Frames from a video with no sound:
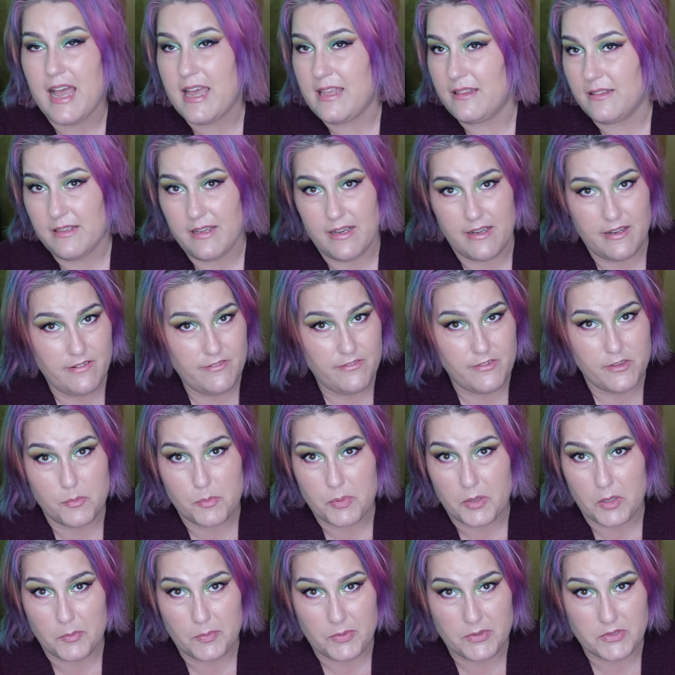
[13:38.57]
I love the
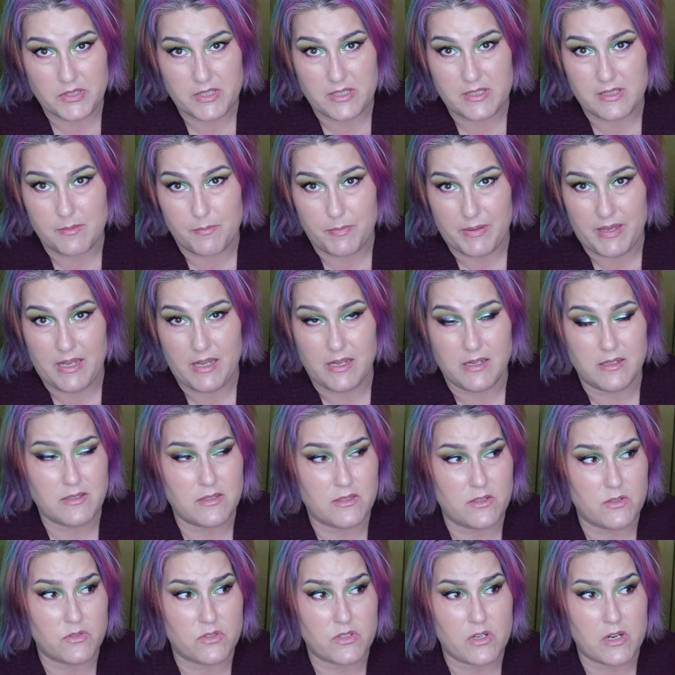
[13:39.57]
purples and the pinks.
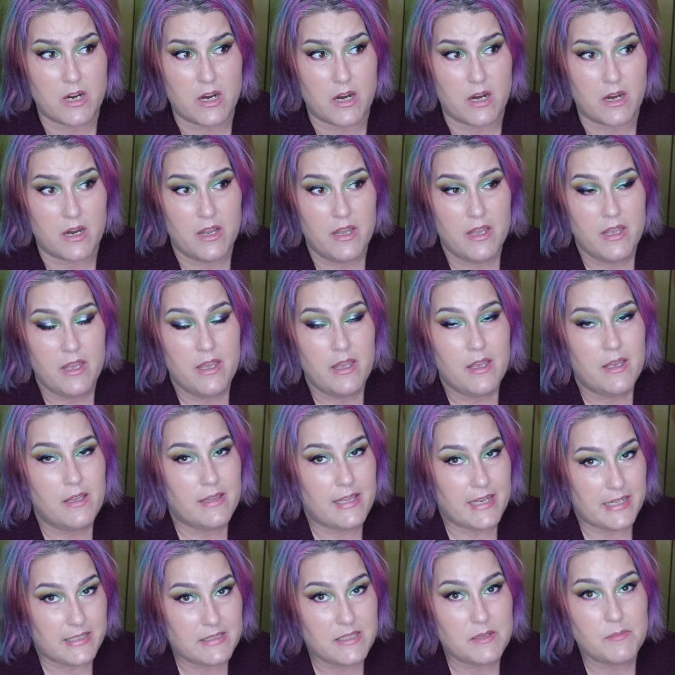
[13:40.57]
Those are
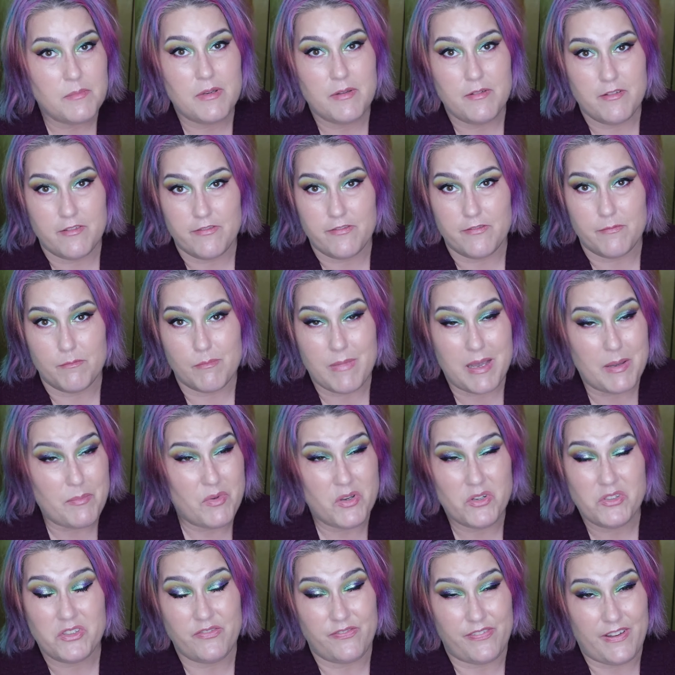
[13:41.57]
like some of my
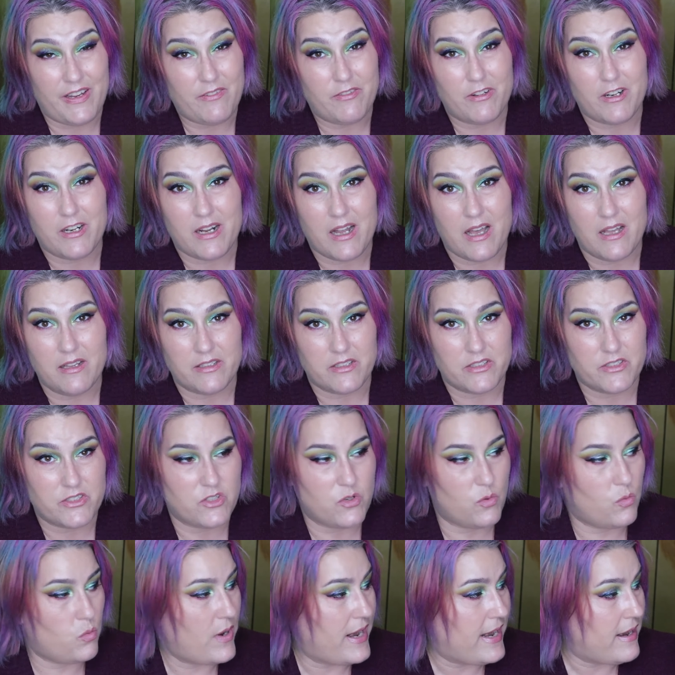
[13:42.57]
most favorite colors
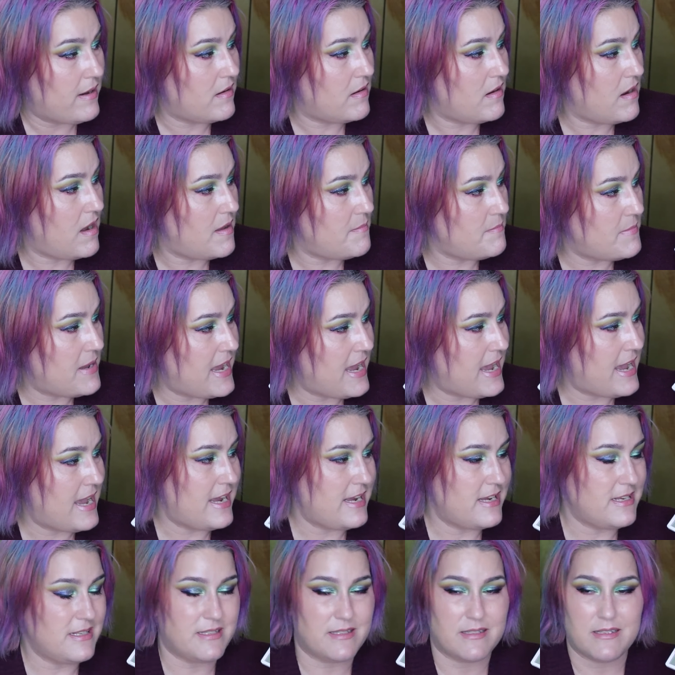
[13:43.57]
to wear on my
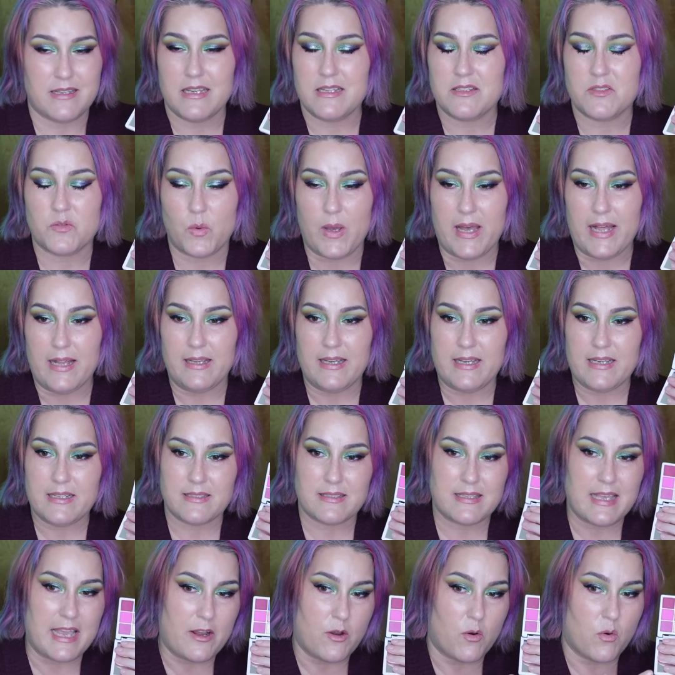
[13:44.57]
eyes as well
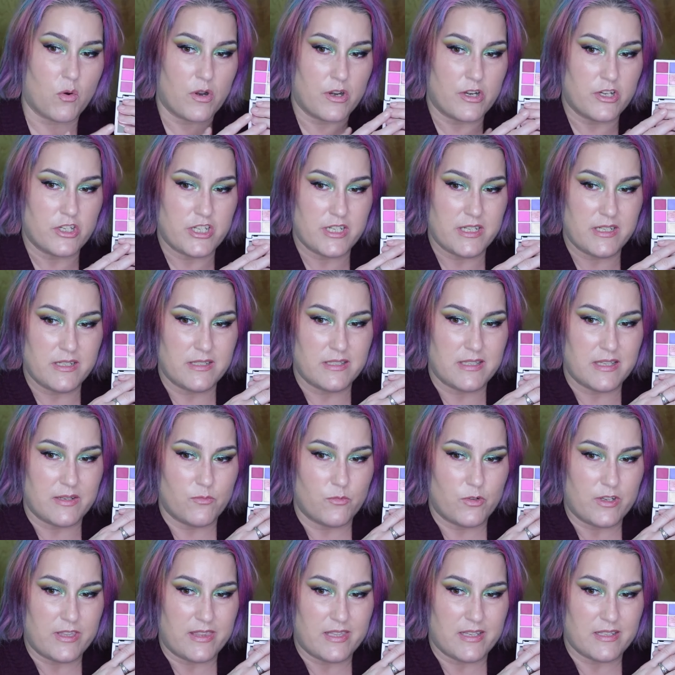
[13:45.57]
as like oranges
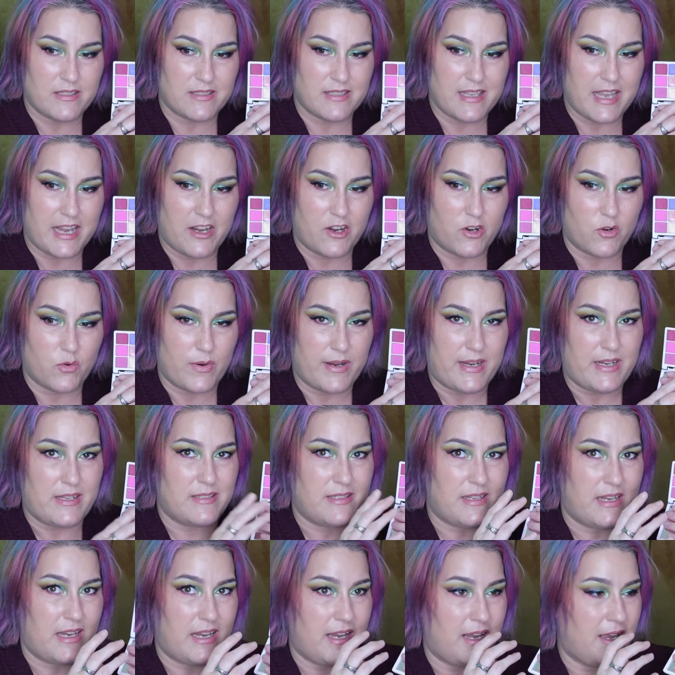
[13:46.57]
and with this like
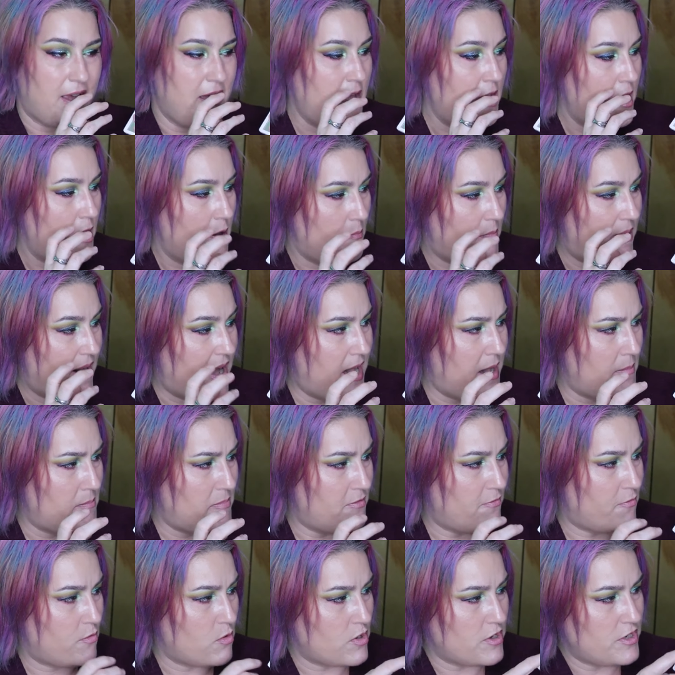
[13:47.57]
crazy pop
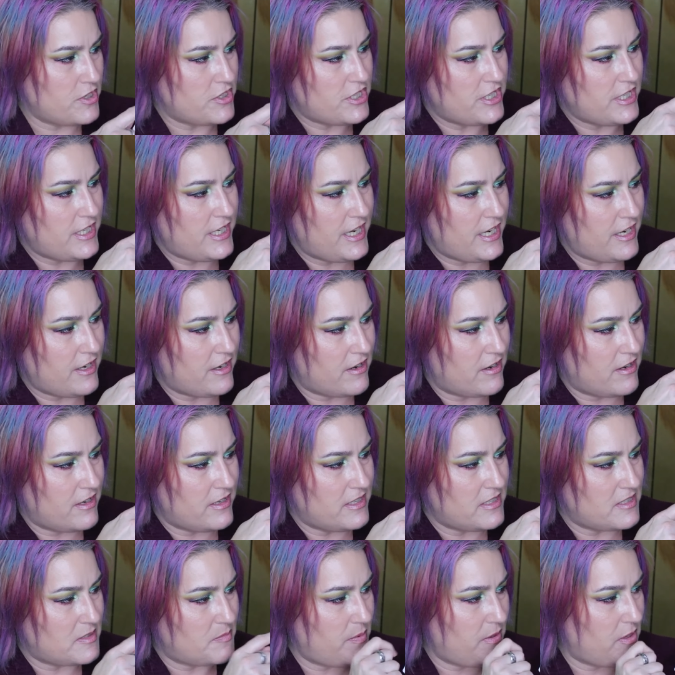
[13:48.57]
of orange in here
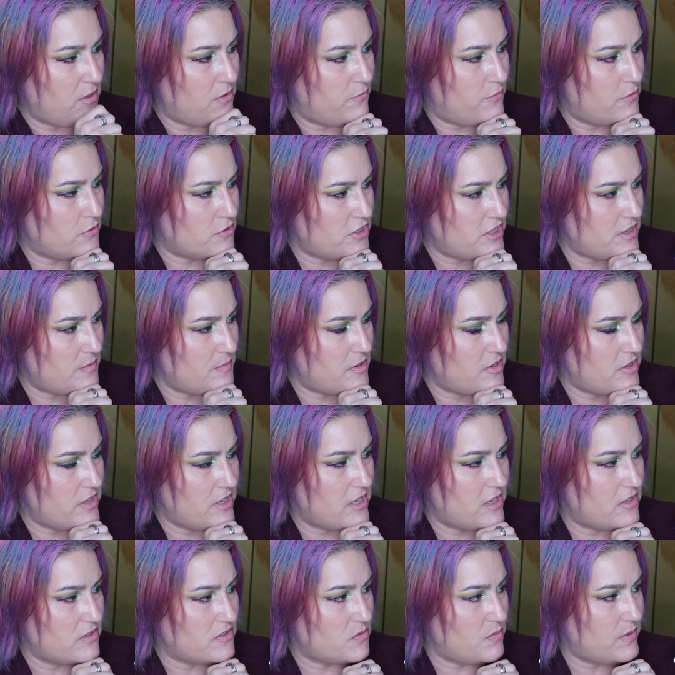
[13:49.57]
and this beautiful shimmer
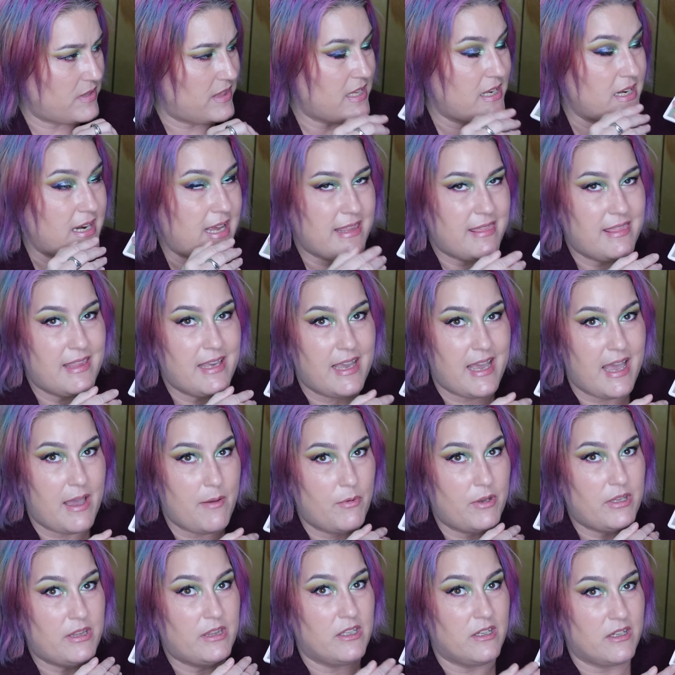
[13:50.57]
that goes with it, I think I
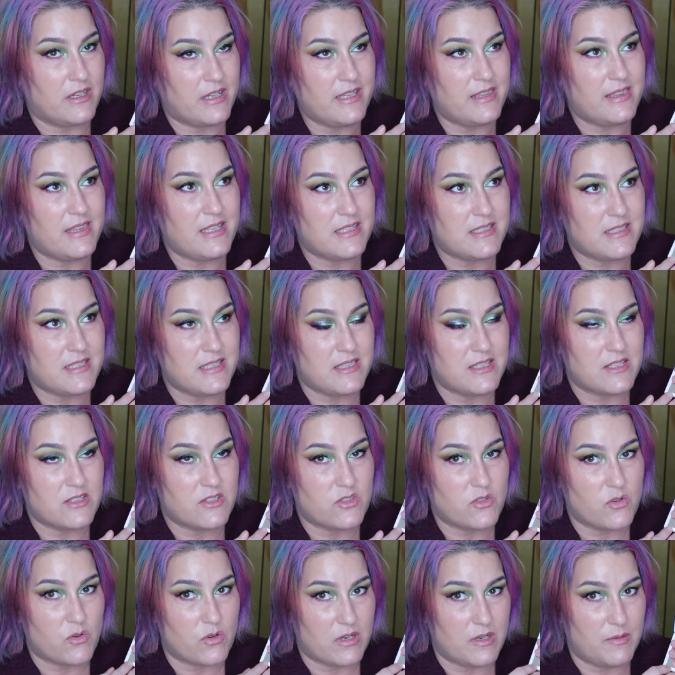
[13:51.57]
would look at this in the
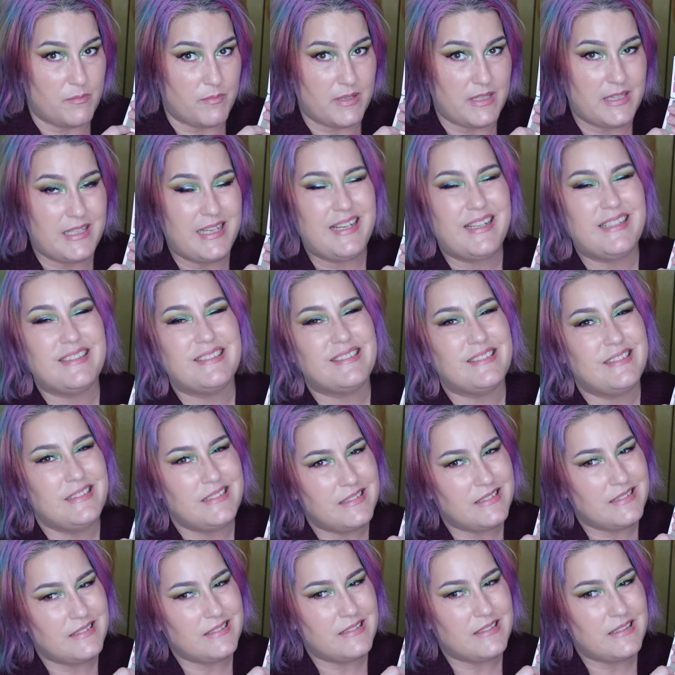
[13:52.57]
store and be like,
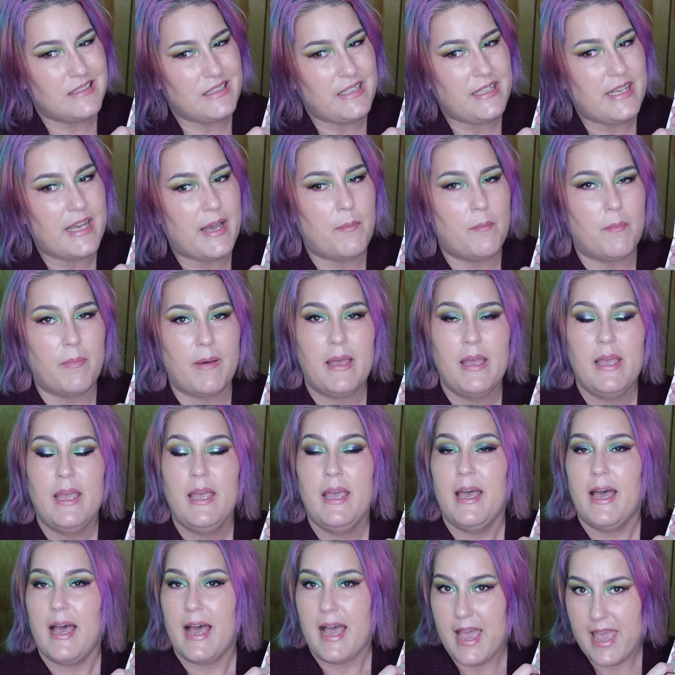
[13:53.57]
yep,
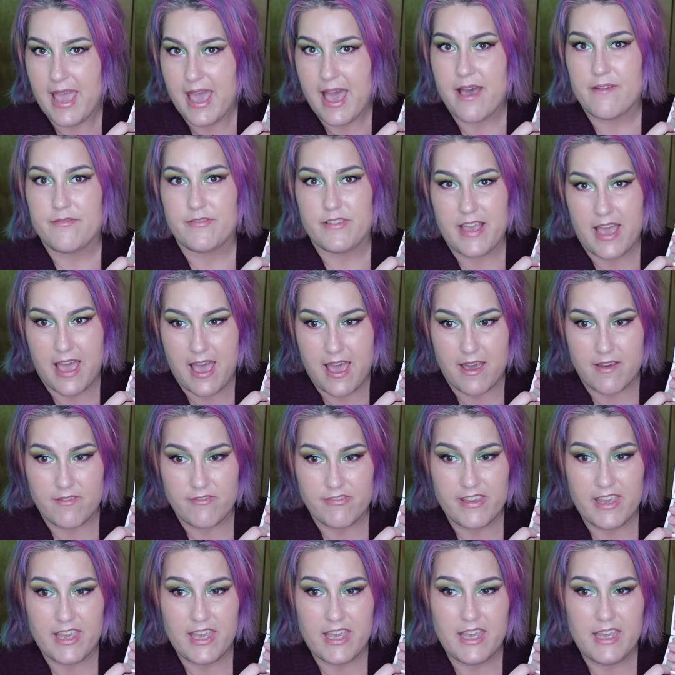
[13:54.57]
I have to
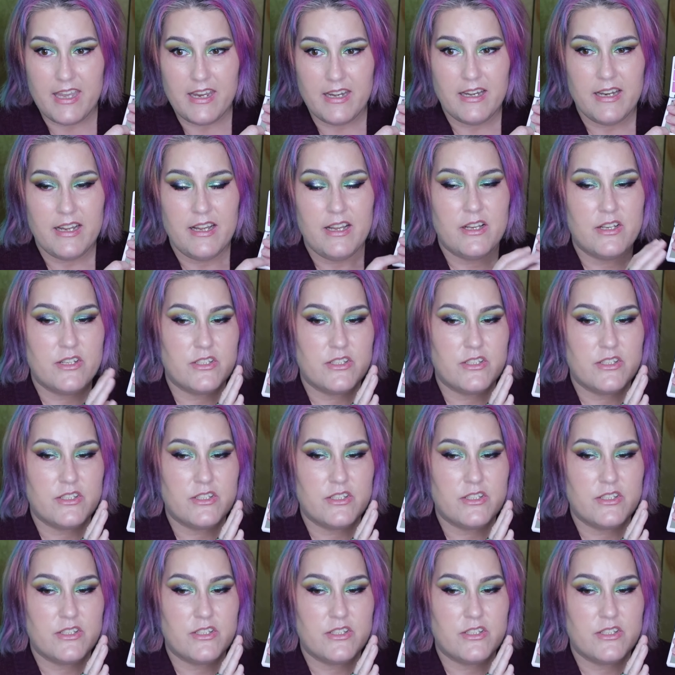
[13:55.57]
have it.